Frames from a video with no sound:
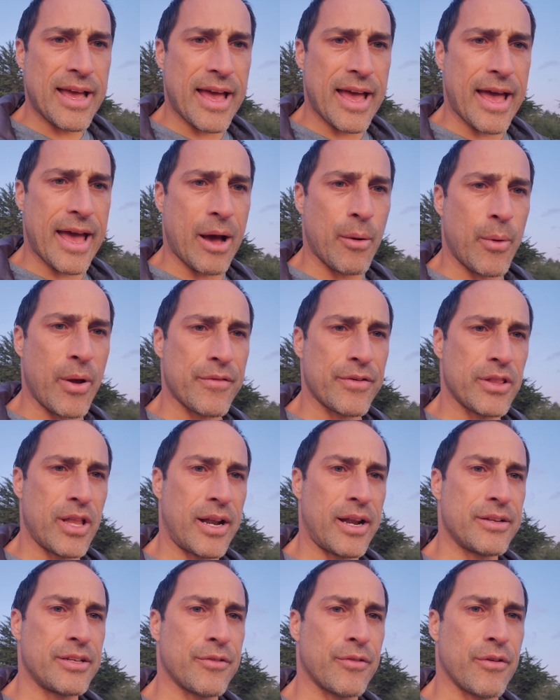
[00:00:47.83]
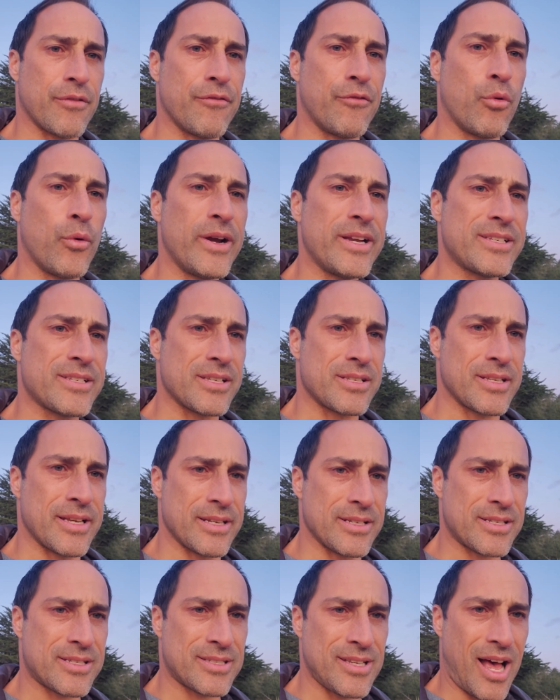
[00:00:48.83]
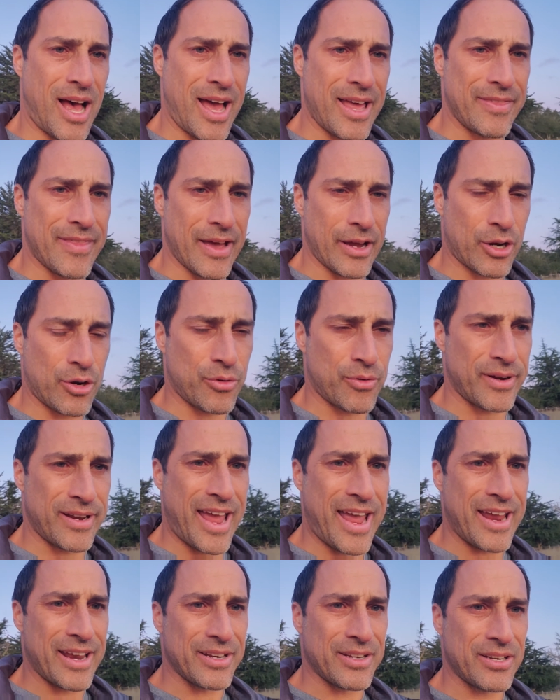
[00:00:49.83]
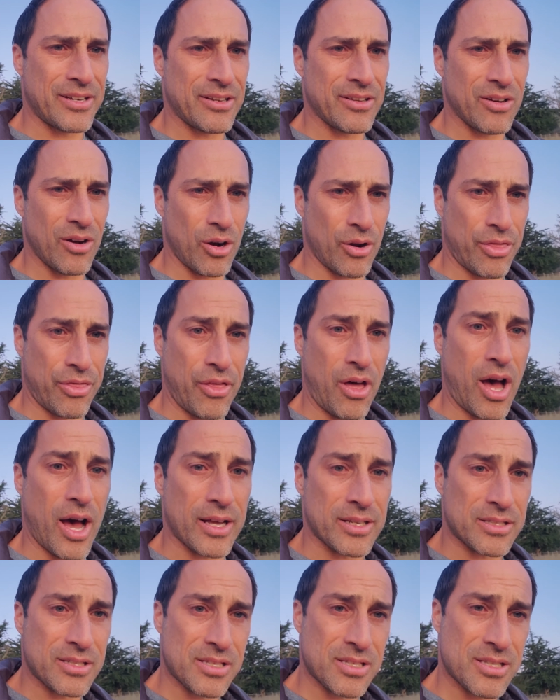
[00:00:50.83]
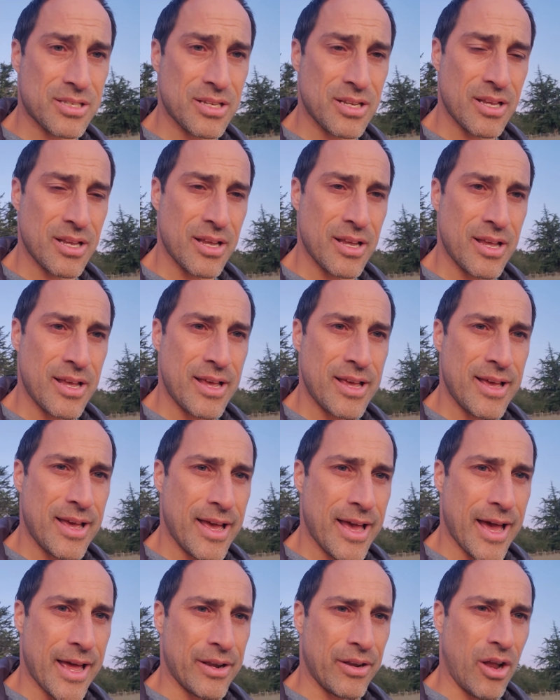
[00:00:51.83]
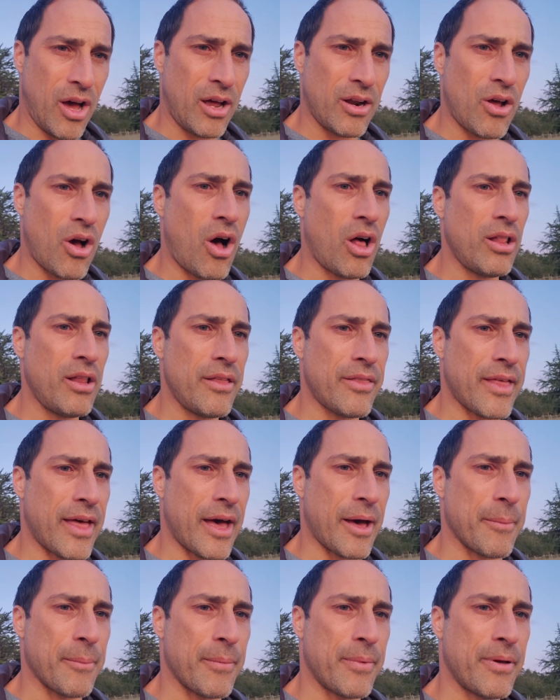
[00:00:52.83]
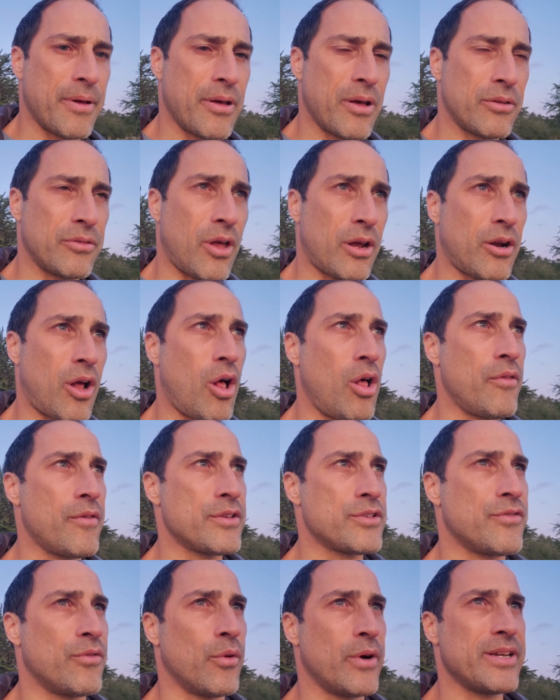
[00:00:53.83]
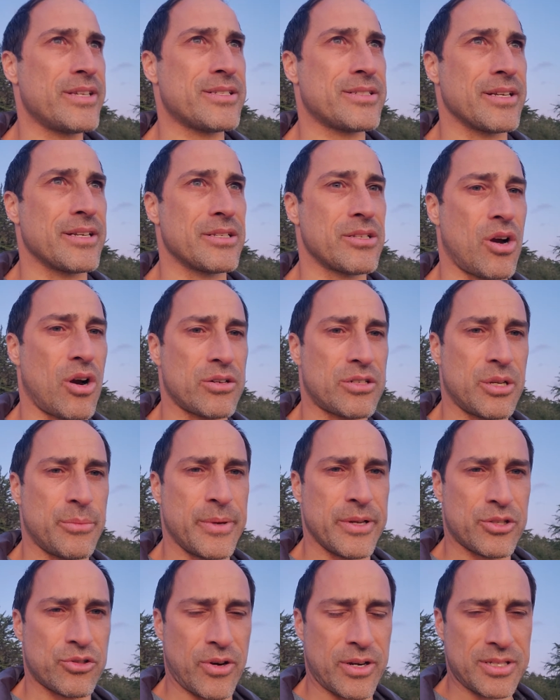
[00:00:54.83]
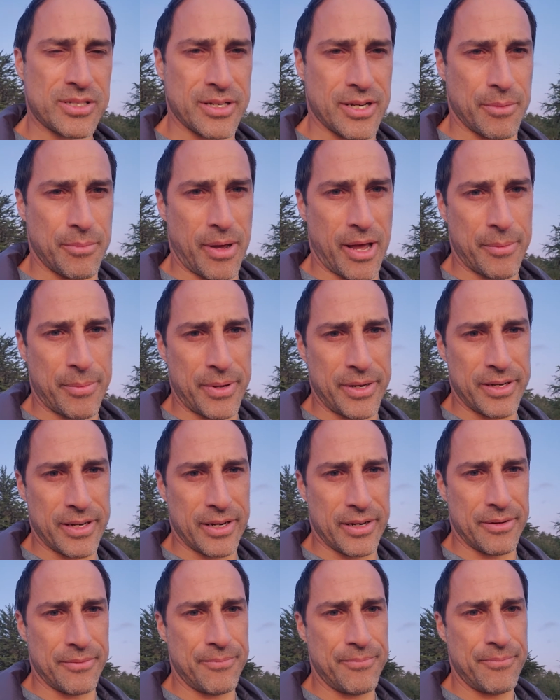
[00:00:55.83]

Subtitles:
And we have a lot of different voices inside that create our thoughts. And not all these voices are to be trusted, in my opinion.